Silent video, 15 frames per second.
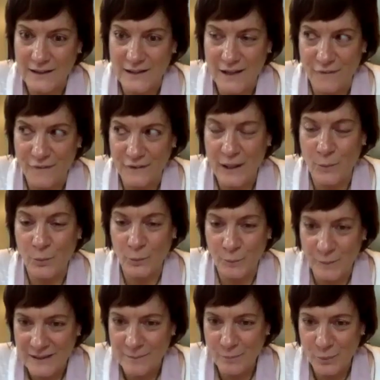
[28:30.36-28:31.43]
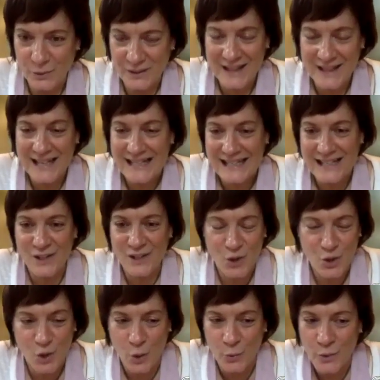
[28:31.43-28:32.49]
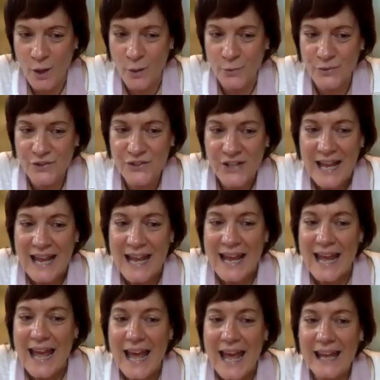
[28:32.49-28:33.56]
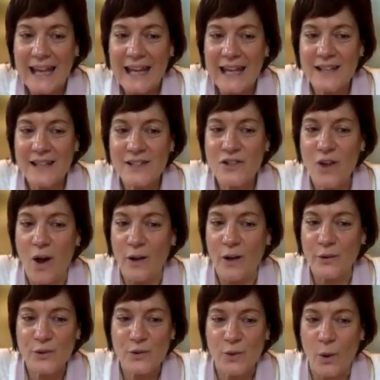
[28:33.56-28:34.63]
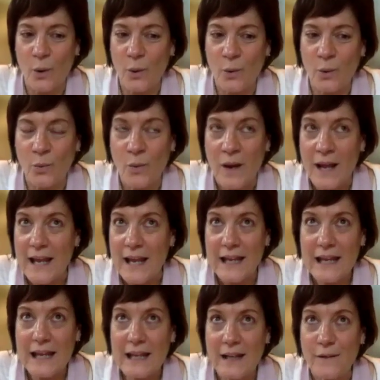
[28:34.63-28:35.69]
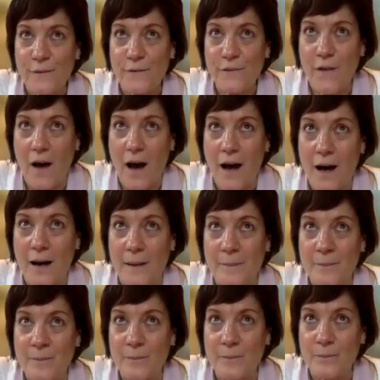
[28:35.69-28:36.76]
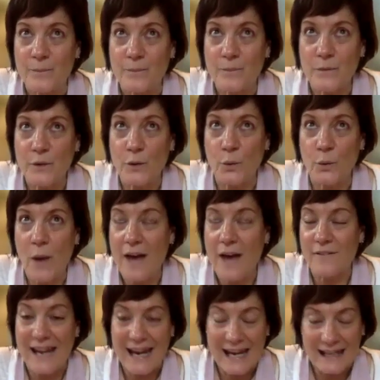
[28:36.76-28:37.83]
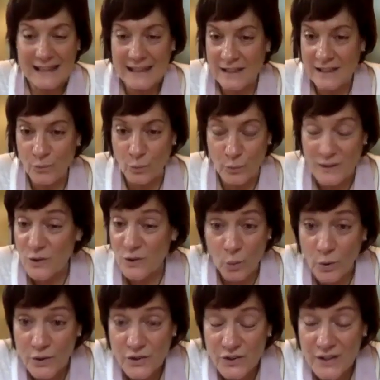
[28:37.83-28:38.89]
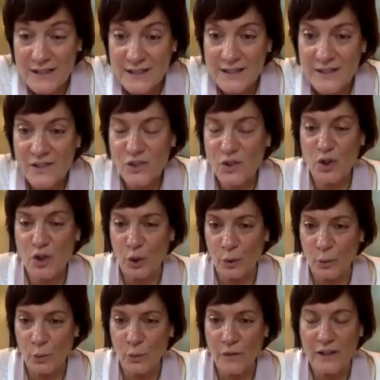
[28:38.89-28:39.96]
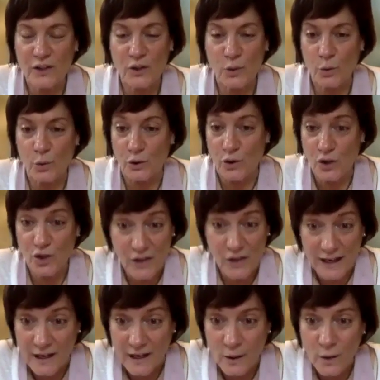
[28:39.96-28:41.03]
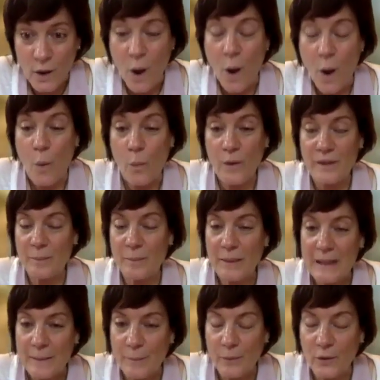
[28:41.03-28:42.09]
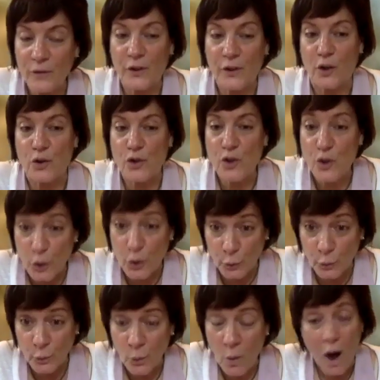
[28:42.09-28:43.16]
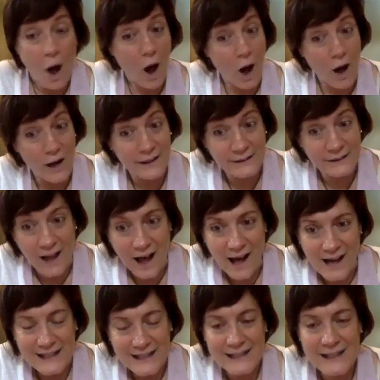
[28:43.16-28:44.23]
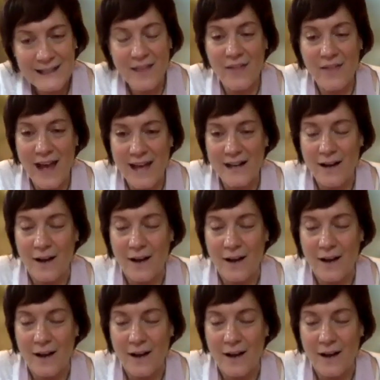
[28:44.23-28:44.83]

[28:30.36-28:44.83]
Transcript: I will be putting that in the show notes. And also, if you have any resources too that you could share with people that are new online, that